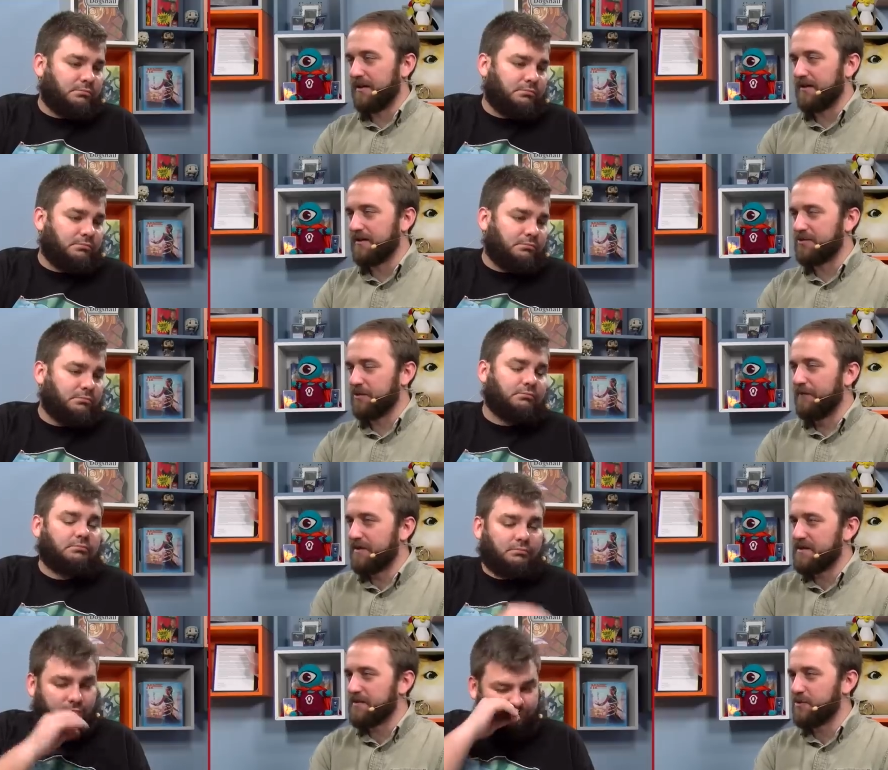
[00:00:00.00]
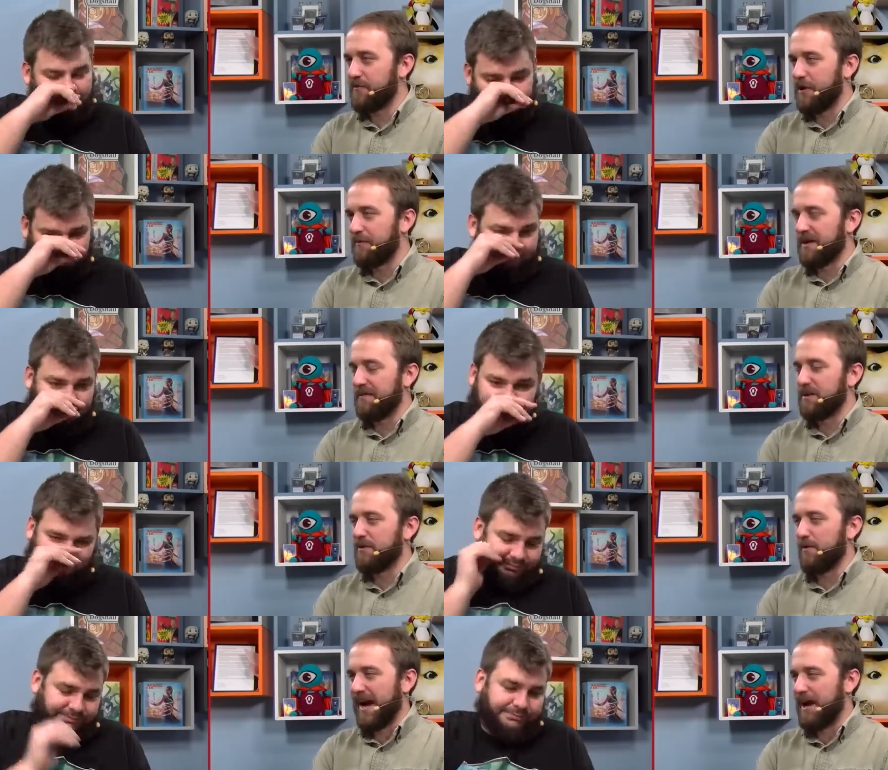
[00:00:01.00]
Speaker 1: like Trophy seems to have helped them. They're
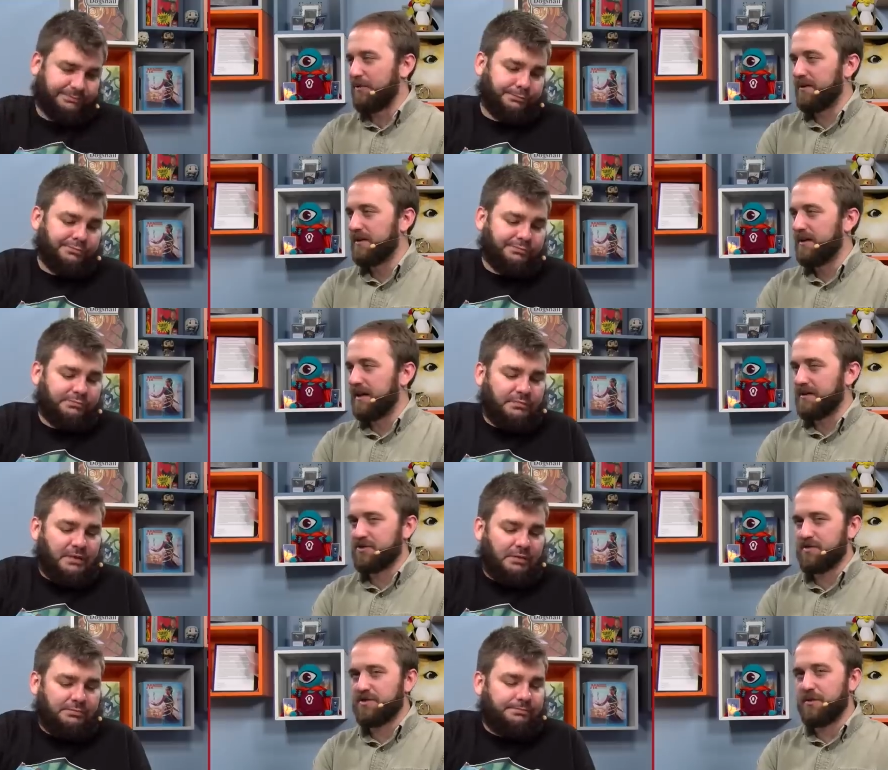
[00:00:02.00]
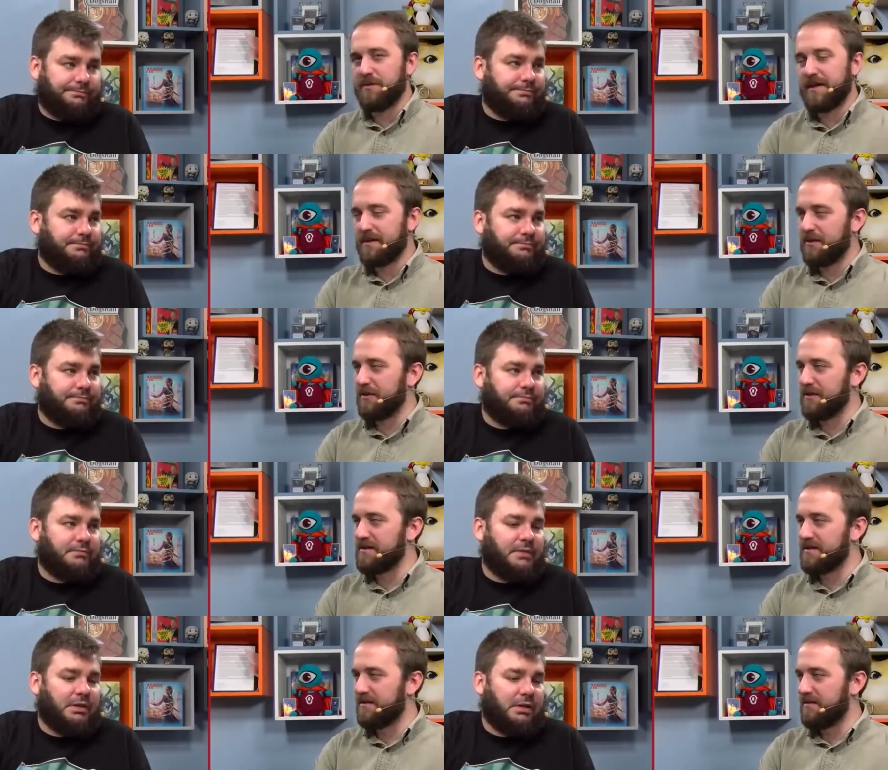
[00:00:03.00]
around. I just don't think they're good
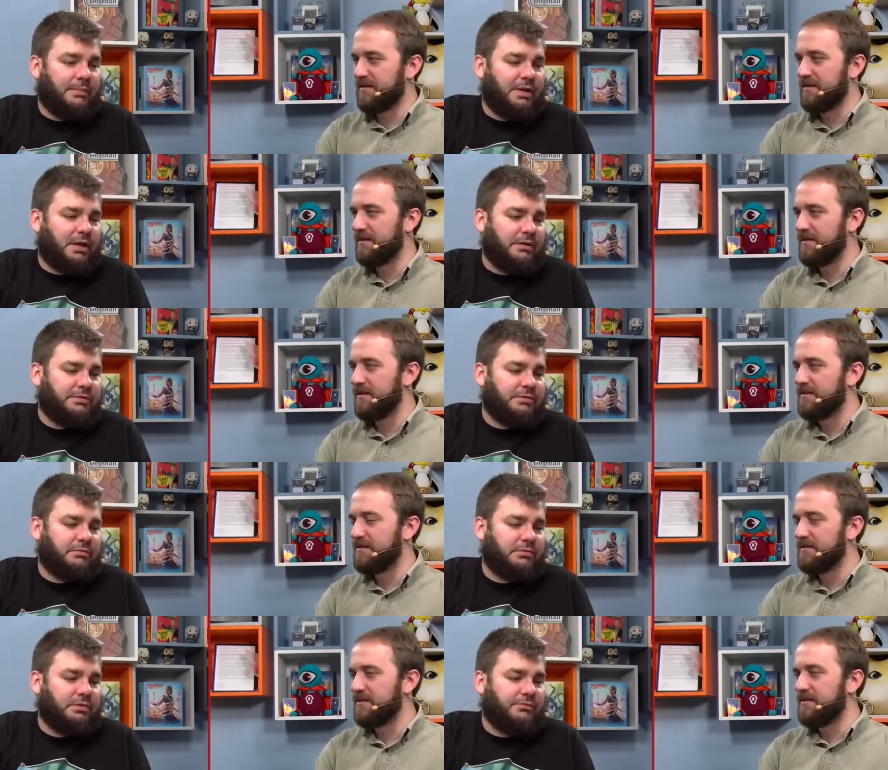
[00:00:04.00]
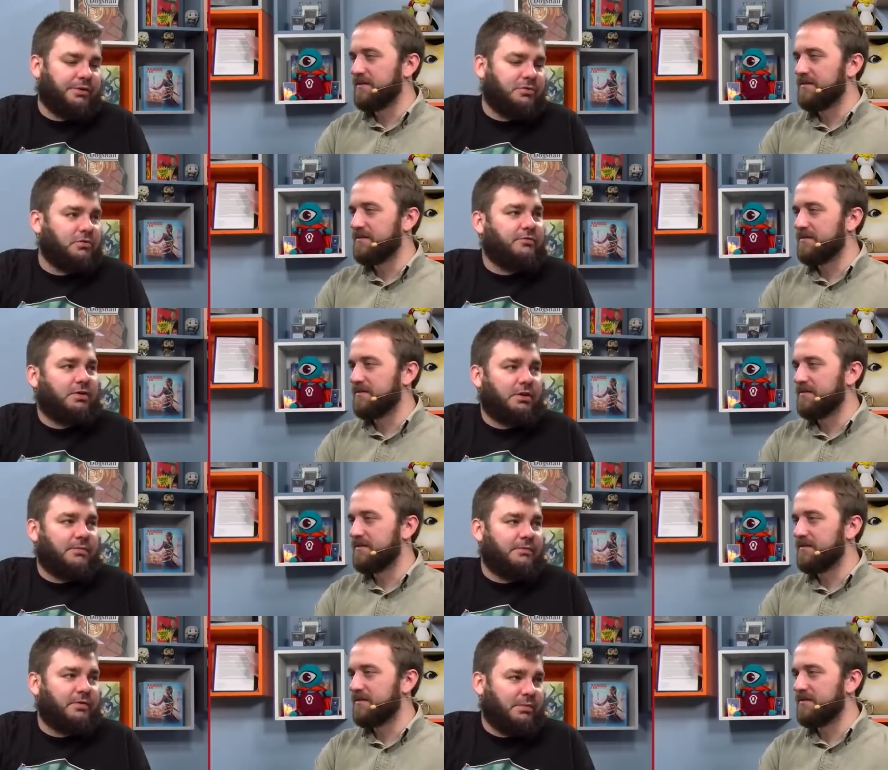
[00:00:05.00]
still. I mean, I also don't think Trophy helped
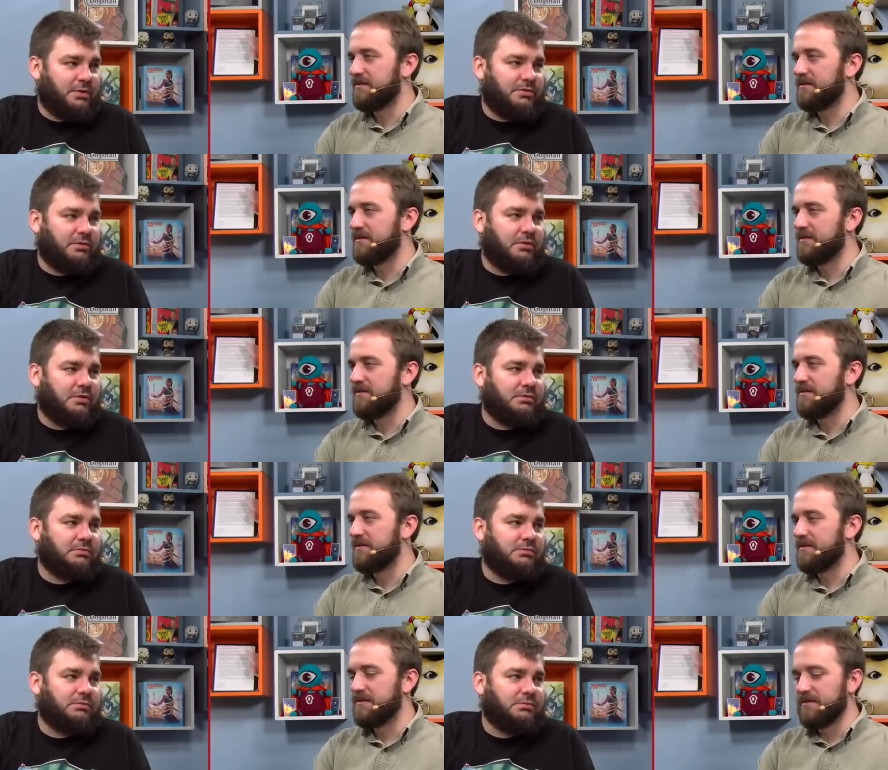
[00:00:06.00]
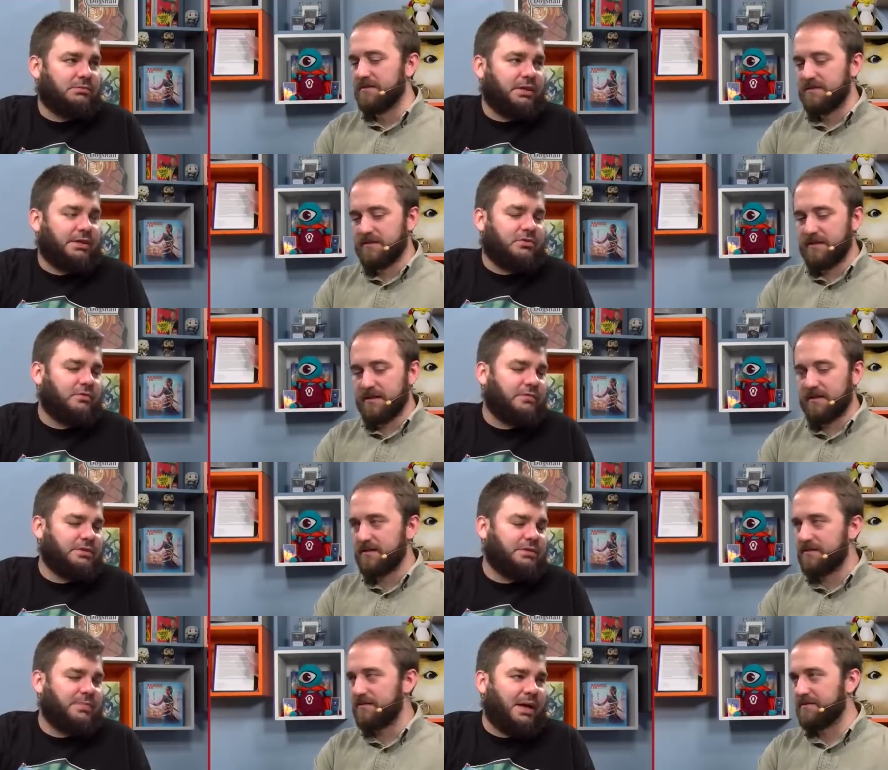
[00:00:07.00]
Speaker 2: them very much at all. I think yeah. Trophy's
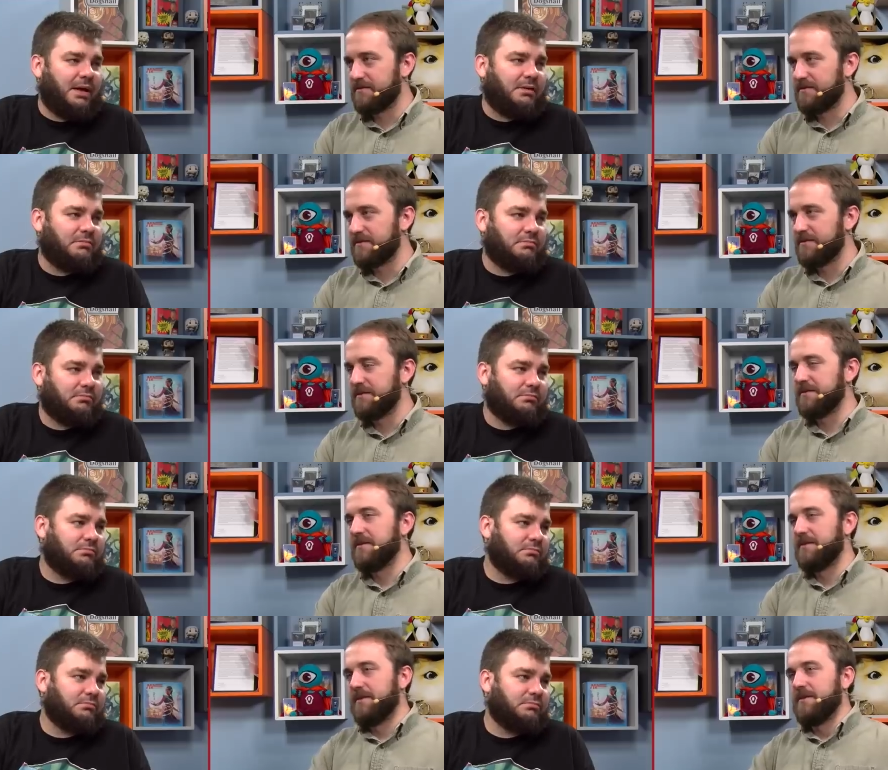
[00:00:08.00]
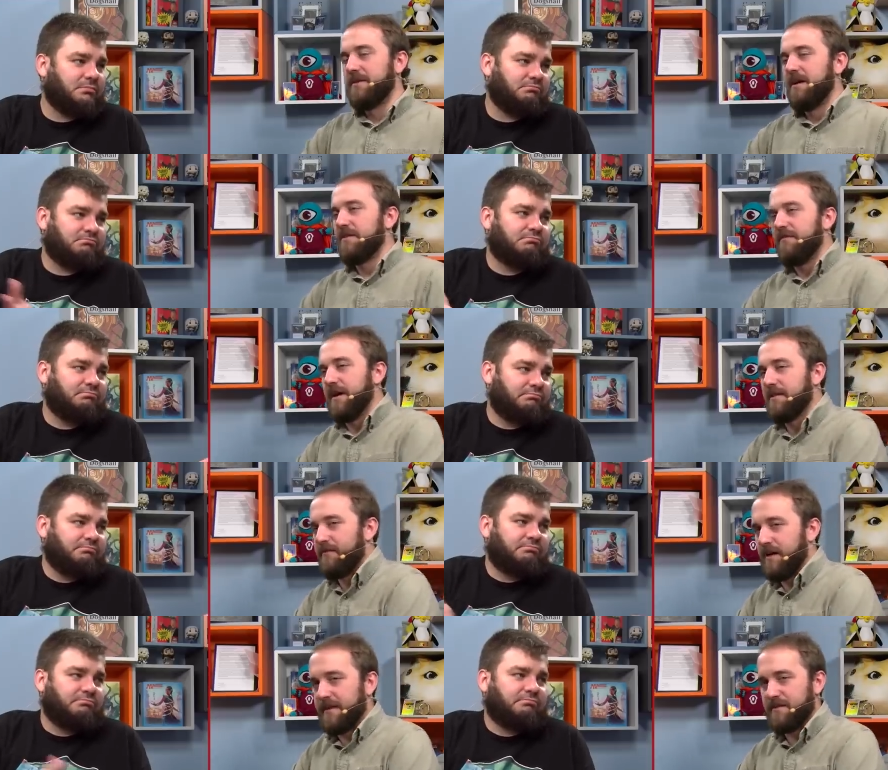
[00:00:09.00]
just bad.
Speaker 1: It's it's
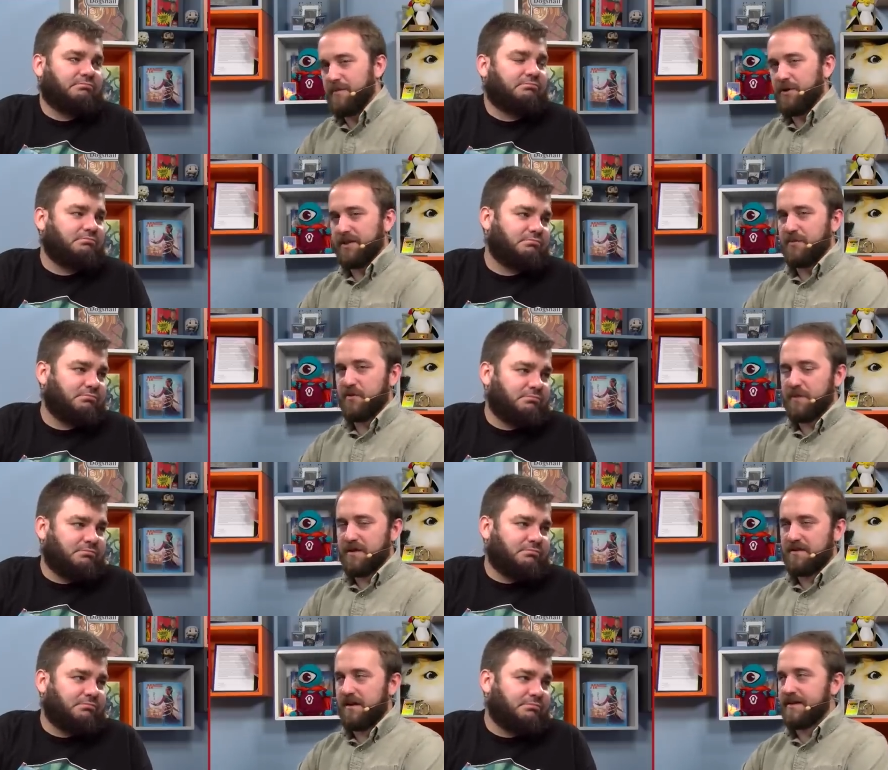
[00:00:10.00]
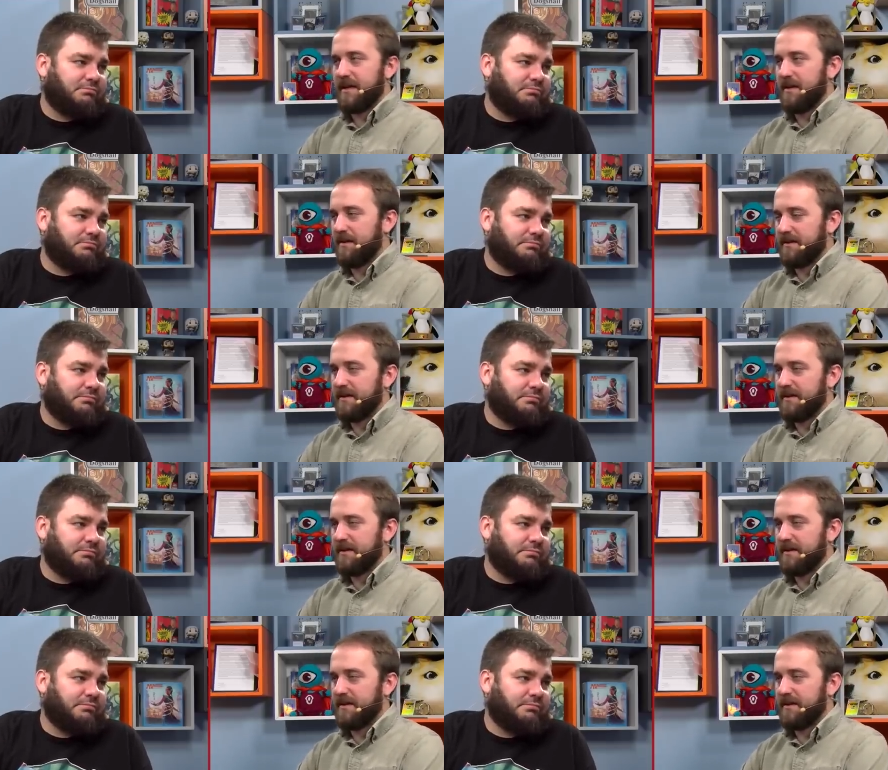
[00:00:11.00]
fine in small numbers, but it's not game, like a